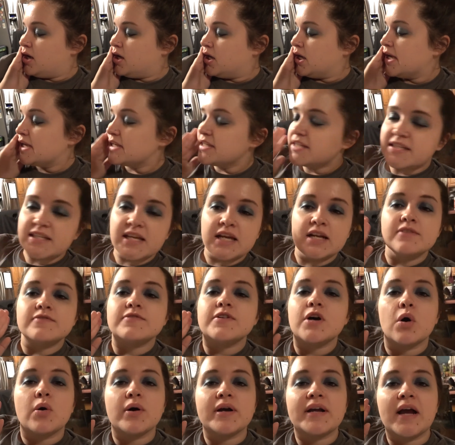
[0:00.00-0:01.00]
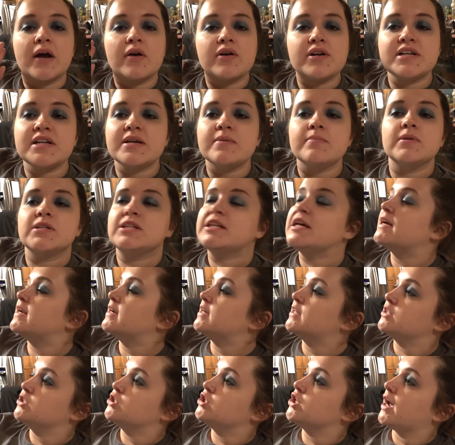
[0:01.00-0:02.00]
instead of going out and
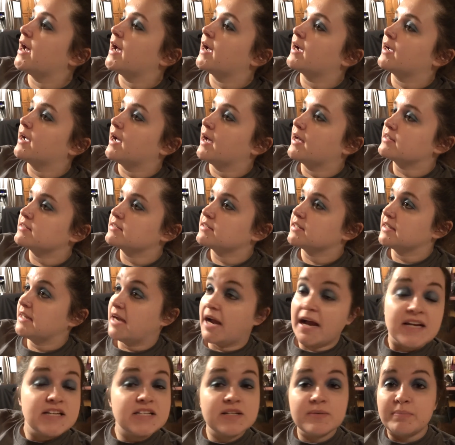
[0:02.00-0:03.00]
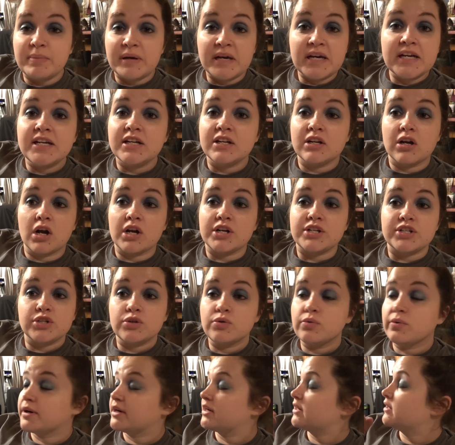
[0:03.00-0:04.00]
imitating Jackass like I debated on
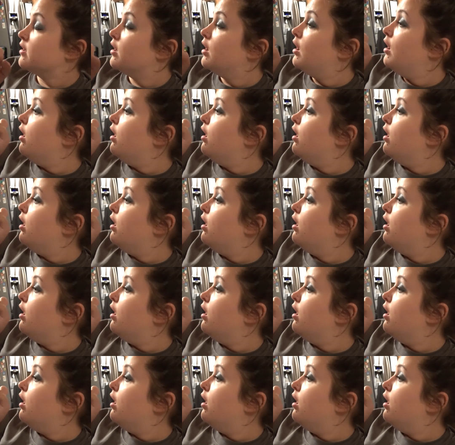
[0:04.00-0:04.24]
doing,